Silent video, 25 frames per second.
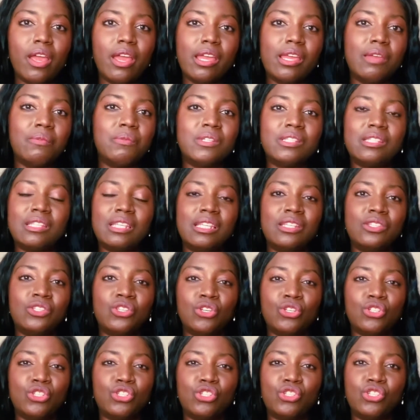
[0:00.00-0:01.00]
It was
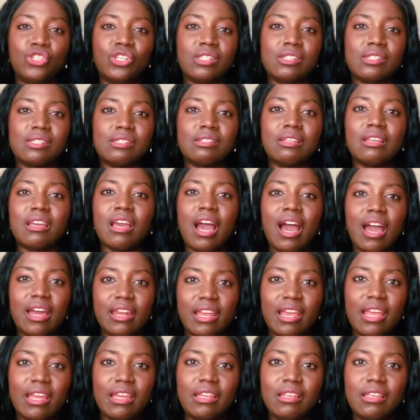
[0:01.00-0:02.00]
easier to just cut
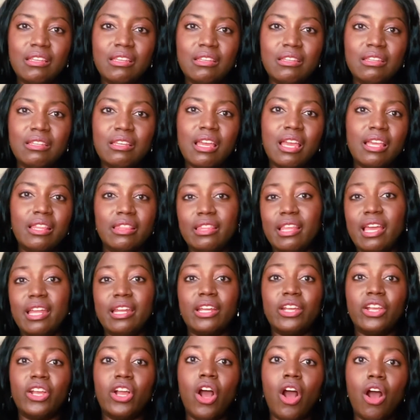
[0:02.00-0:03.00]
it and let
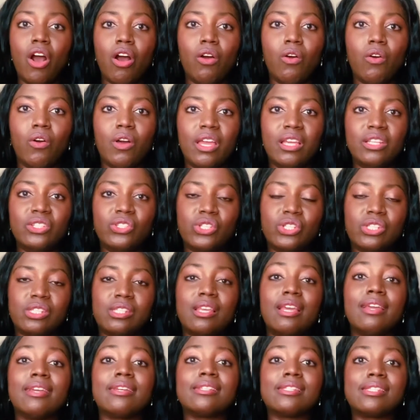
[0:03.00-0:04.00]
it go and
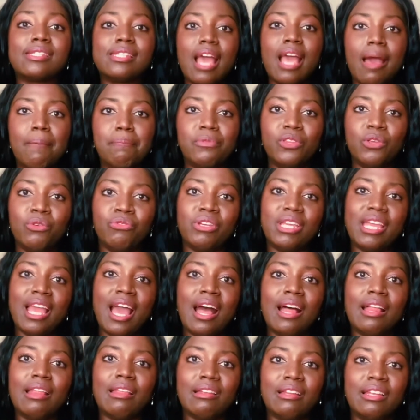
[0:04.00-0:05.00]
just accept the
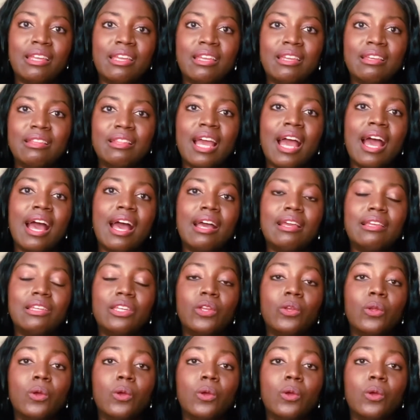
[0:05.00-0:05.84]
reality that,